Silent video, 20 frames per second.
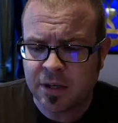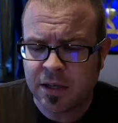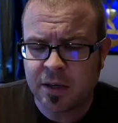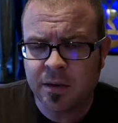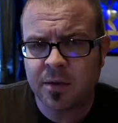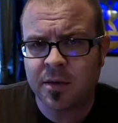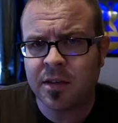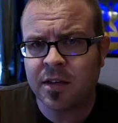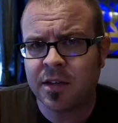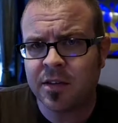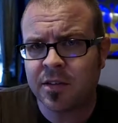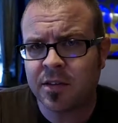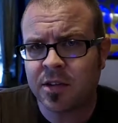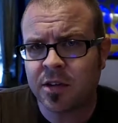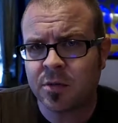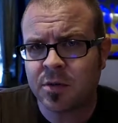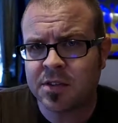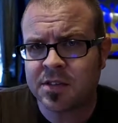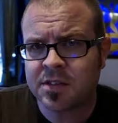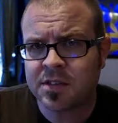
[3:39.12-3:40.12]
maybe
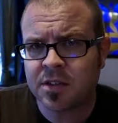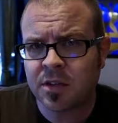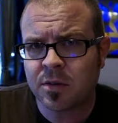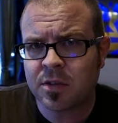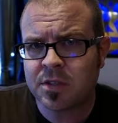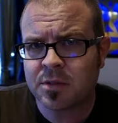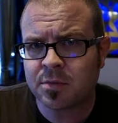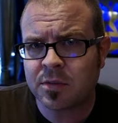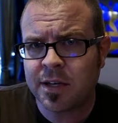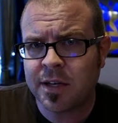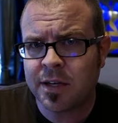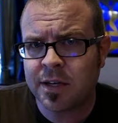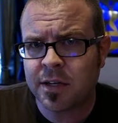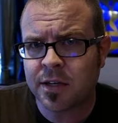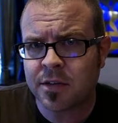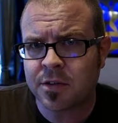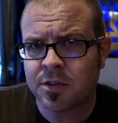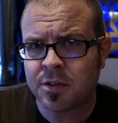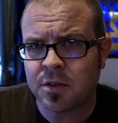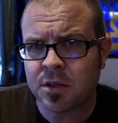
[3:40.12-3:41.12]
Intel wasn't always
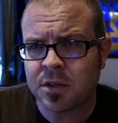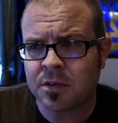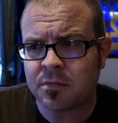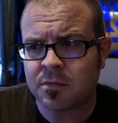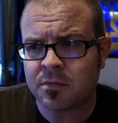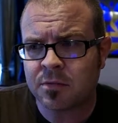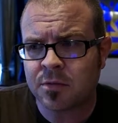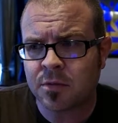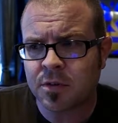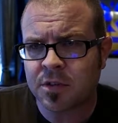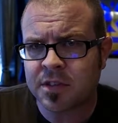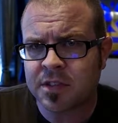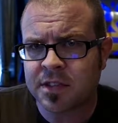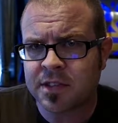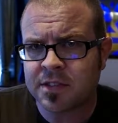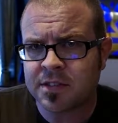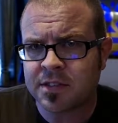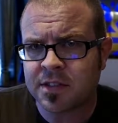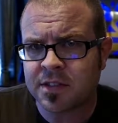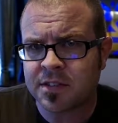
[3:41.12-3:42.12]
planning on doing
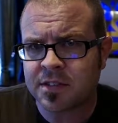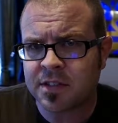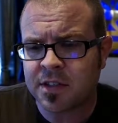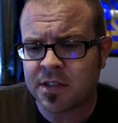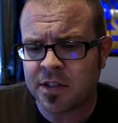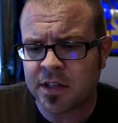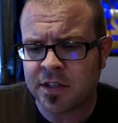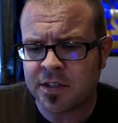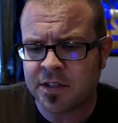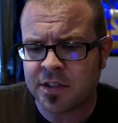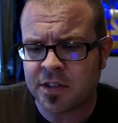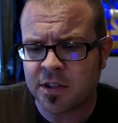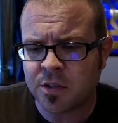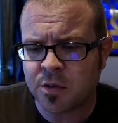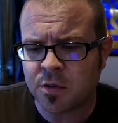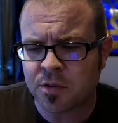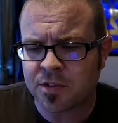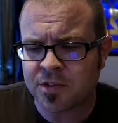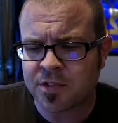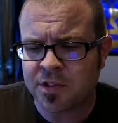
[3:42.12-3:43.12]
14, 16, and 18
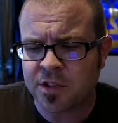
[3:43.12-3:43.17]
core